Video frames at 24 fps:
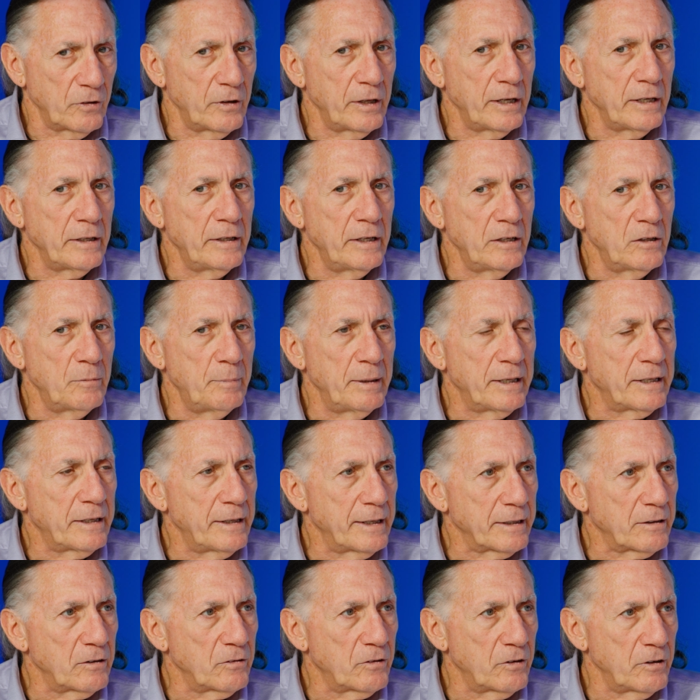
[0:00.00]
they need to be
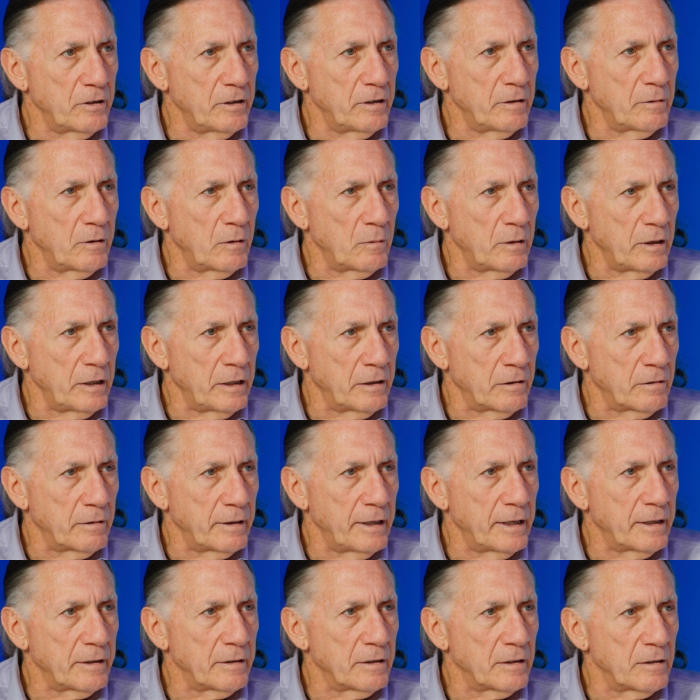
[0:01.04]
connected to the
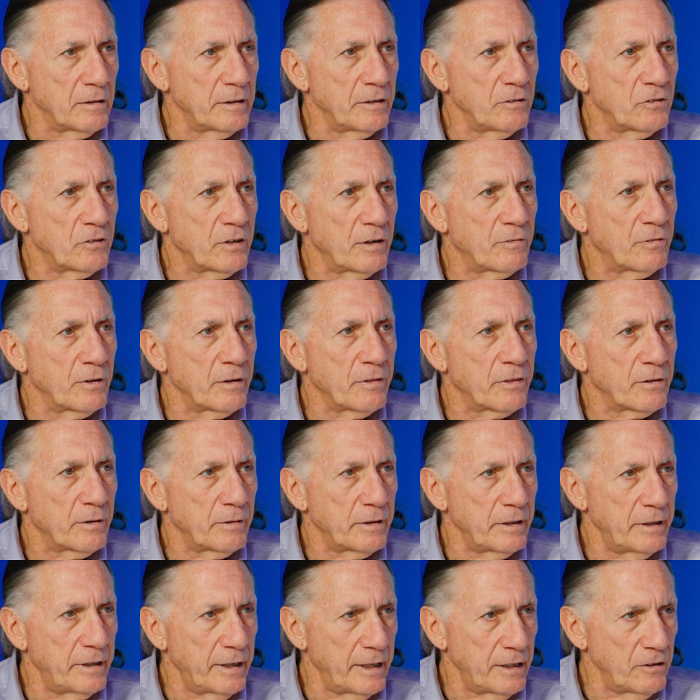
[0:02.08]
internet at least every
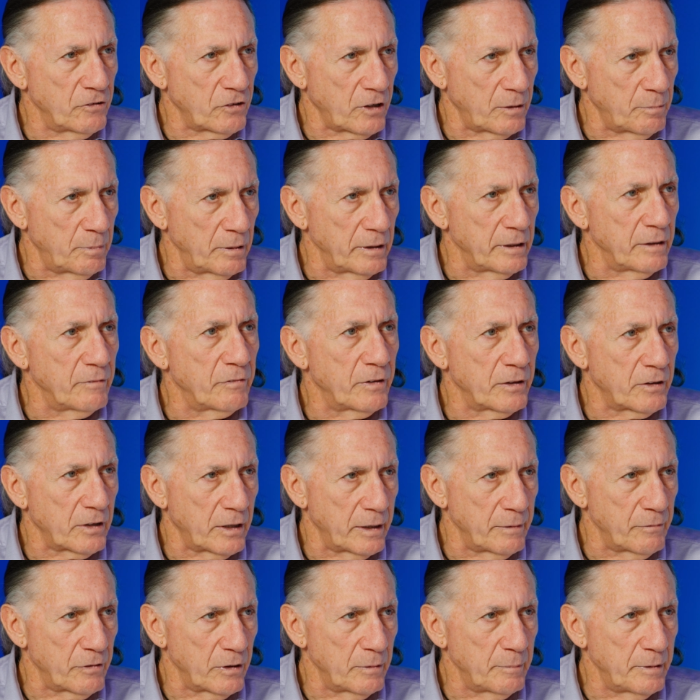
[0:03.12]
30 days, I believe the
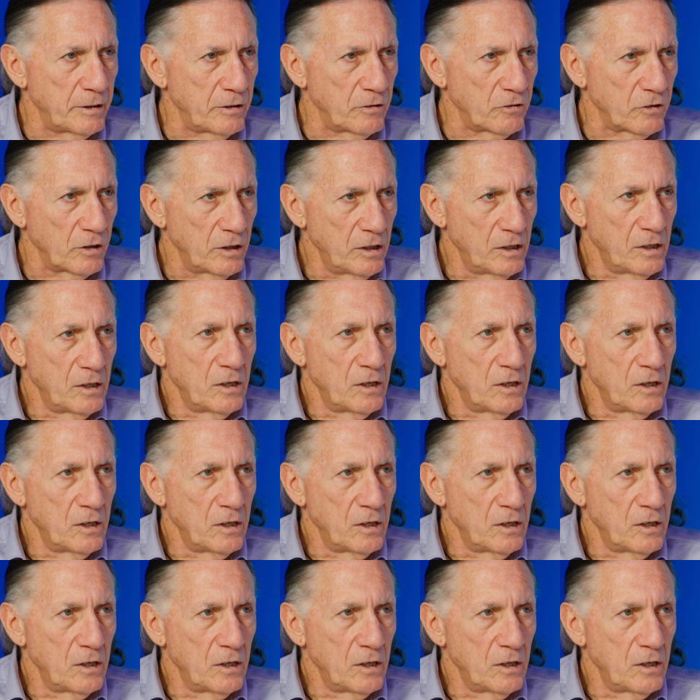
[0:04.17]
time frame is.